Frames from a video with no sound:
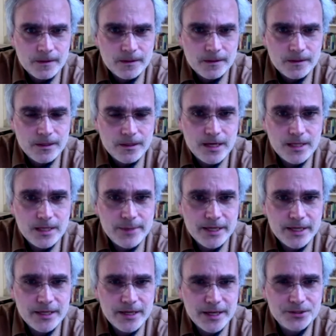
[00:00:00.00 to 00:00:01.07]
It's how you make
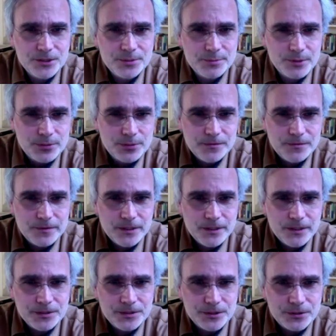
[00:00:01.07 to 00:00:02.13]
connections between
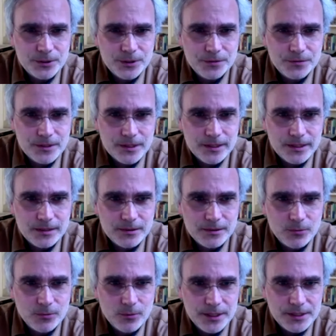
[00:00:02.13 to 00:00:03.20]
fields. You sort of think,
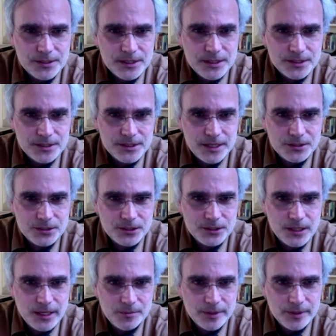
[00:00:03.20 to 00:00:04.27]
what is the essential
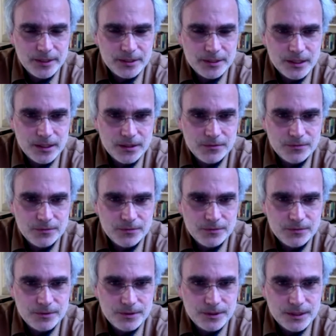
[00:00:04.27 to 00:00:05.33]
element of
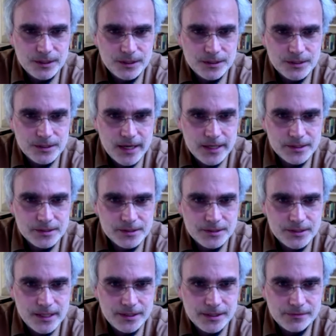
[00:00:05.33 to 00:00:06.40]
the
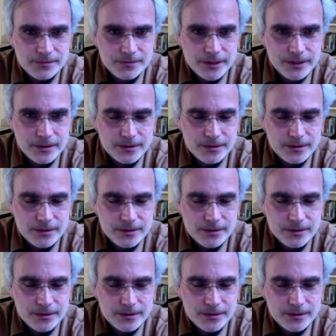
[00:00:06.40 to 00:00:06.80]
scientific,